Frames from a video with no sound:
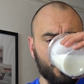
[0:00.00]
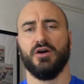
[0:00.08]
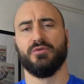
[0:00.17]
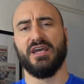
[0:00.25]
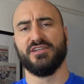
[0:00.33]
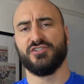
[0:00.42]

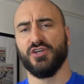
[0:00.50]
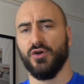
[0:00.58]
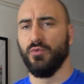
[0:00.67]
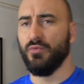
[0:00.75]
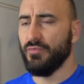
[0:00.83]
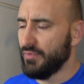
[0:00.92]
Okay,
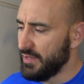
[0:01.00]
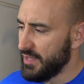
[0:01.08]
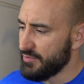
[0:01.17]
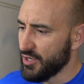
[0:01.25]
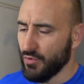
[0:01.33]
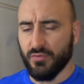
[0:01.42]
so there
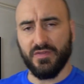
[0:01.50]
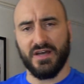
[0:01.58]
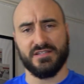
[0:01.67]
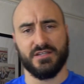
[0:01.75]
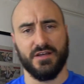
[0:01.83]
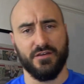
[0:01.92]
we go, that
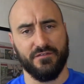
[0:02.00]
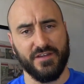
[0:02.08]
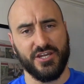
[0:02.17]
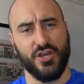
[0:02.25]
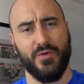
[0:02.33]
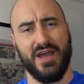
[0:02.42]
is the
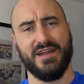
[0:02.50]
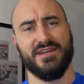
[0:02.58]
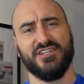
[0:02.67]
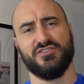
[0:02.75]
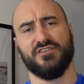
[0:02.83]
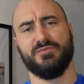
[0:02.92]
video
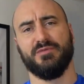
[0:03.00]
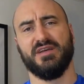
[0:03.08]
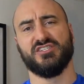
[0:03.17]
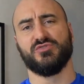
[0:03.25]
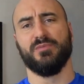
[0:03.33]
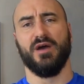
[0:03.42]
ended. You don't have to be an
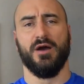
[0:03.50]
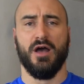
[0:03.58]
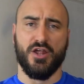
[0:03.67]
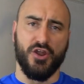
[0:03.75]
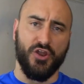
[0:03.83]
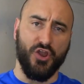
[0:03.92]
amazing swimmer.
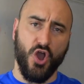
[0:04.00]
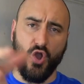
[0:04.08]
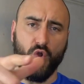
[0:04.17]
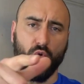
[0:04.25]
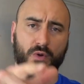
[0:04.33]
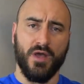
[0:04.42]

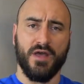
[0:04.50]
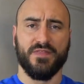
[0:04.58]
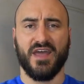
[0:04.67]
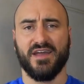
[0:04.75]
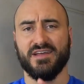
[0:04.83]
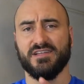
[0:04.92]
No!
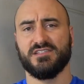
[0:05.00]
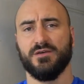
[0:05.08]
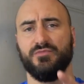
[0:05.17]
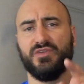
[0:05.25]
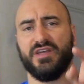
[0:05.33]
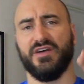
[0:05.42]
There is
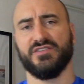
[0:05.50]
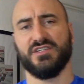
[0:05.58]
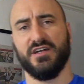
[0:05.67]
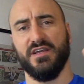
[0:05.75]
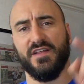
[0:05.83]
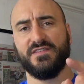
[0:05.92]
something else
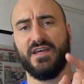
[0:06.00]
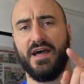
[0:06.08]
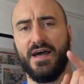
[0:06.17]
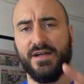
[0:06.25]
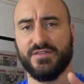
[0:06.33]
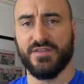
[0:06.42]
I need to
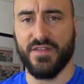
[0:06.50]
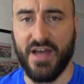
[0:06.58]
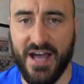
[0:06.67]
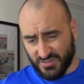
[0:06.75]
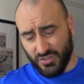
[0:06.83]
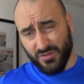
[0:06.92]
add to
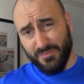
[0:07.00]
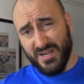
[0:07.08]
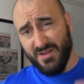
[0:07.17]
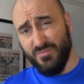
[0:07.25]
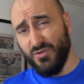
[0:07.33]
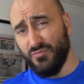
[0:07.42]
that. So the
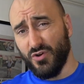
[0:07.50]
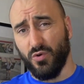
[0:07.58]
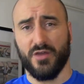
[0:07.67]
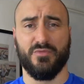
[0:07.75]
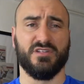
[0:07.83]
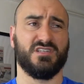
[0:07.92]
minimum
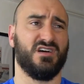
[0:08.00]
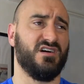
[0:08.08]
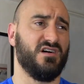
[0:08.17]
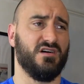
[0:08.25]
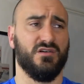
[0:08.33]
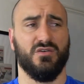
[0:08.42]
requirements
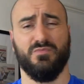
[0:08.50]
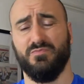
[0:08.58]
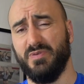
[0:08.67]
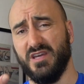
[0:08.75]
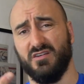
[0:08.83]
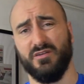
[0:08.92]
are
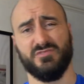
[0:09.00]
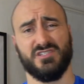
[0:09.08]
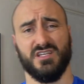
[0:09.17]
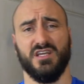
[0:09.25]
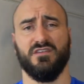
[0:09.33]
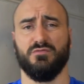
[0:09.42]

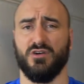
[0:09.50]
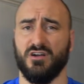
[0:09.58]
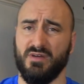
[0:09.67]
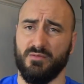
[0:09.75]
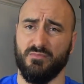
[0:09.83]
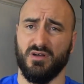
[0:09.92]
PRMC, from what I
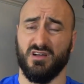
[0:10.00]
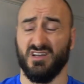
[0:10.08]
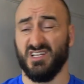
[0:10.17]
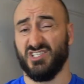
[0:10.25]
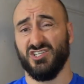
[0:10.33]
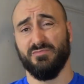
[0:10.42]
remember,
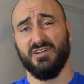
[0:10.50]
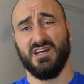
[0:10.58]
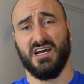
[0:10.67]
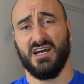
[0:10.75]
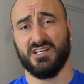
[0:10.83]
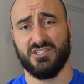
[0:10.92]
assuming
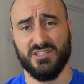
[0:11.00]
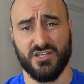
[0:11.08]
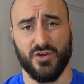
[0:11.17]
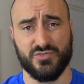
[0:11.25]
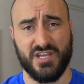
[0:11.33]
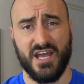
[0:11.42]
that actually
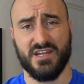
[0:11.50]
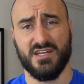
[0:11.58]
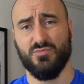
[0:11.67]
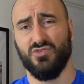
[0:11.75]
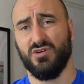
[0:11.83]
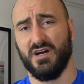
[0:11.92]
goes ahead
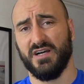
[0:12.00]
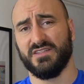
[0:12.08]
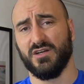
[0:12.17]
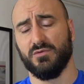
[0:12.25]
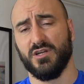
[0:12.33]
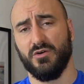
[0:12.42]
anymore. I
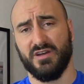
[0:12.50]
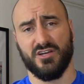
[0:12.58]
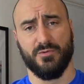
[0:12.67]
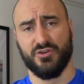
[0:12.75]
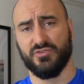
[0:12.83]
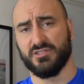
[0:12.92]
don't know, I ain't
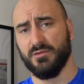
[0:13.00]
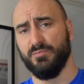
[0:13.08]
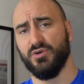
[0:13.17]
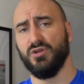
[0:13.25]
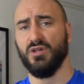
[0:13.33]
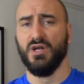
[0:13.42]
got my crystal
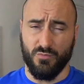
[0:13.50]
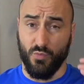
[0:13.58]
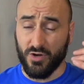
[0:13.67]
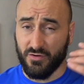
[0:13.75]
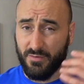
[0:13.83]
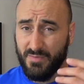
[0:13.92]
ball. From
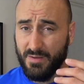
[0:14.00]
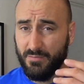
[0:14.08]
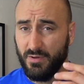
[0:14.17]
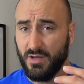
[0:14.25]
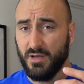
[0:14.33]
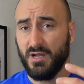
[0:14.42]
what I
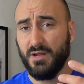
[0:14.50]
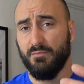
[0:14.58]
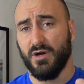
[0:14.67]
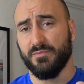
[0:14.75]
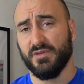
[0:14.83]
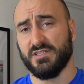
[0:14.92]
remember, it
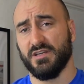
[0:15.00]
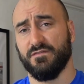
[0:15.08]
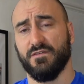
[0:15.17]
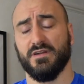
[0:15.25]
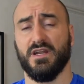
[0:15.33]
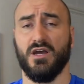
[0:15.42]
might be
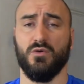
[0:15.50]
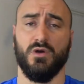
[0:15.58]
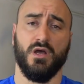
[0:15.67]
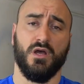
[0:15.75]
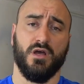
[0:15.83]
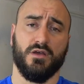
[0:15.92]
different now.
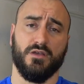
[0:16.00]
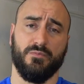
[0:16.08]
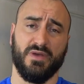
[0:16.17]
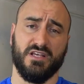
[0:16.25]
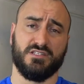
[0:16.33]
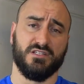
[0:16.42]
You
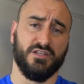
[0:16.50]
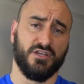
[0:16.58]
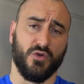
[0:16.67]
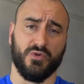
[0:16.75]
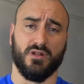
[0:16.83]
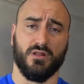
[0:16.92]
basically
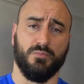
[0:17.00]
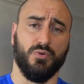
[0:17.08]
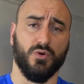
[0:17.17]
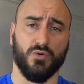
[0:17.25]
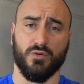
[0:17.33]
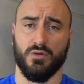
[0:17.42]
go into the
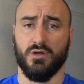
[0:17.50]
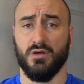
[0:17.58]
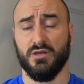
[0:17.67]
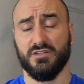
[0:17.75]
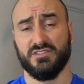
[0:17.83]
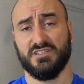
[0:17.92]
pool,
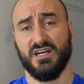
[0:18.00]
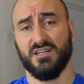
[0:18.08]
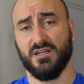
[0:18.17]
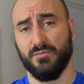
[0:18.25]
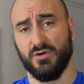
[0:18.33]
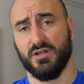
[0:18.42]

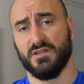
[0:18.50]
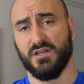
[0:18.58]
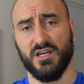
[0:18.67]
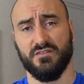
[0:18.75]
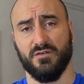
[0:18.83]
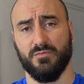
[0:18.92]
stand up on a
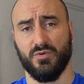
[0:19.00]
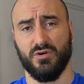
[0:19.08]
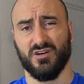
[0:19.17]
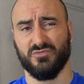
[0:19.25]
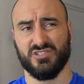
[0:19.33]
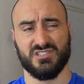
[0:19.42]
diving
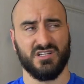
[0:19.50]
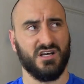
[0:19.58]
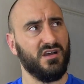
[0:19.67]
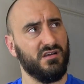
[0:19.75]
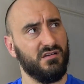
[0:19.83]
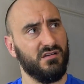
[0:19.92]
board, which is like